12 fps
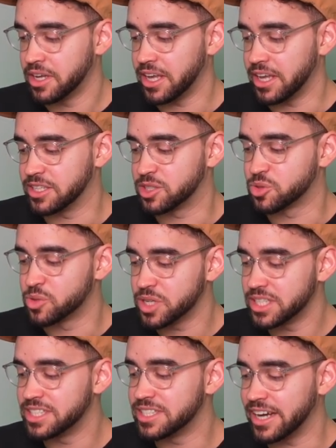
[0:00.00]
is
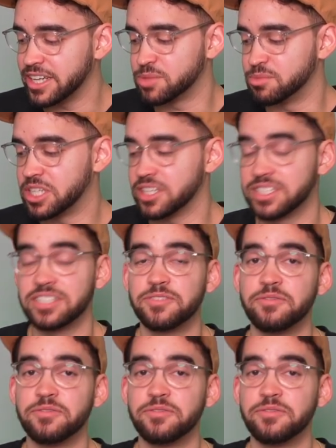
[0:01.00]
really nice because it